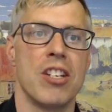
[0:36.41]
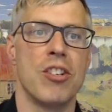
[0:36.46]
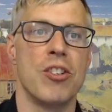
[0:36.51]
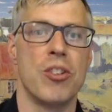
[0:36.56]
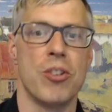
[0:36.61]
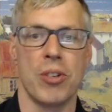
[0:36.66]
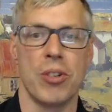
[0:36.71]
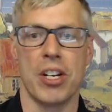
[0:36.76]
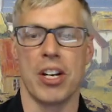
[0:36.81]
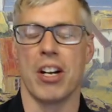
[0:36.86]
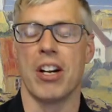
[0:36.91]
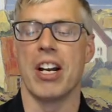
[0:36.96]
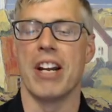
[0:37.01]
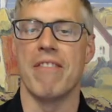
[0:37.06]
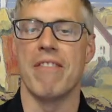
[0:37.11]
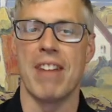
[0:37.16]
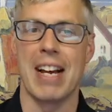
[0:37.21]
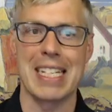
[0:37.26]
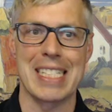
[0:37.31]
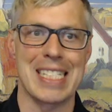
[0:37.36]
you do your
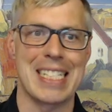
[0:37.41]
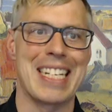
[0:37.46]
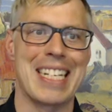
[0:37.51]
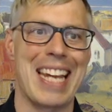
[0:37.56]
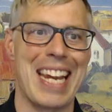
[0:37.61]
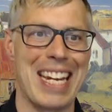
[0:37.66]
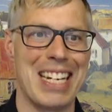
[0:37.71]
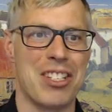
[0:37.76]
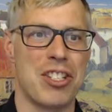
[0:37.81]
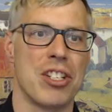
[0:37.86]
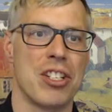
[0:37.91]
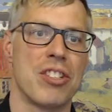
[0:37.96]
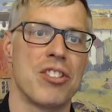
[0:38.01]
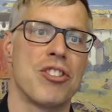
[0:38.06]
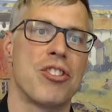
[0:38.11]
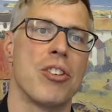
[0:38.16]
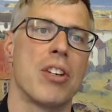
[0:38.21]
investigations,